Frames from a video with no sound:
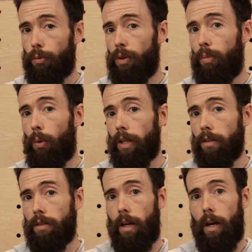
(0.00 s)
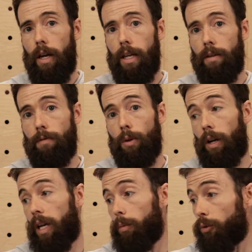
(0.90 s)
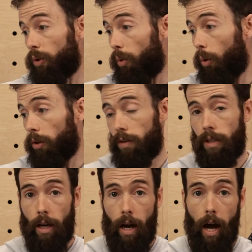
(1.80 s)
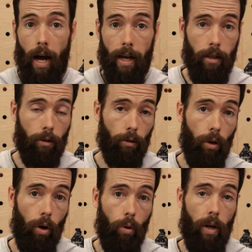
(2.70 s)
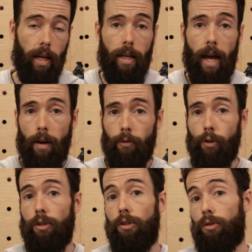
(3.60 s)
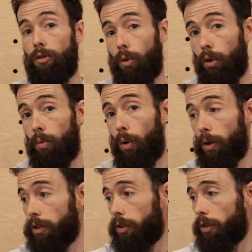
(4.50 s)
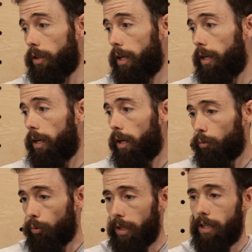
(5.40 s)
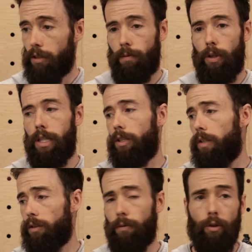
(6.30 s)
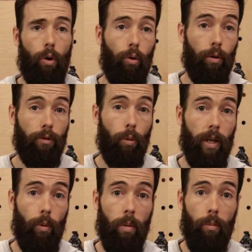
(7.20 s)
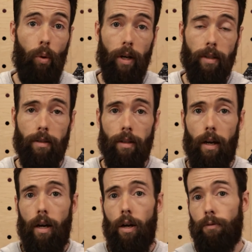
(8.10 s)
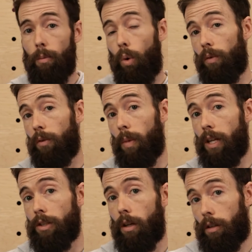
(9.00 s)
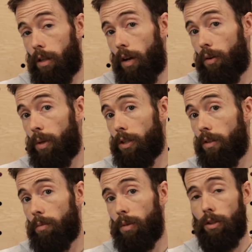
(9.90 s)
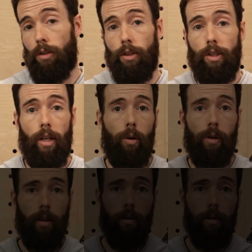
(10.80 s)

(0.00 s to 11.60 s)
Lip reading: points if you are able to report the high, low, and average soil moisture readings for each of these for a total of 21 points. For more information on our other missions, be sure to check out our other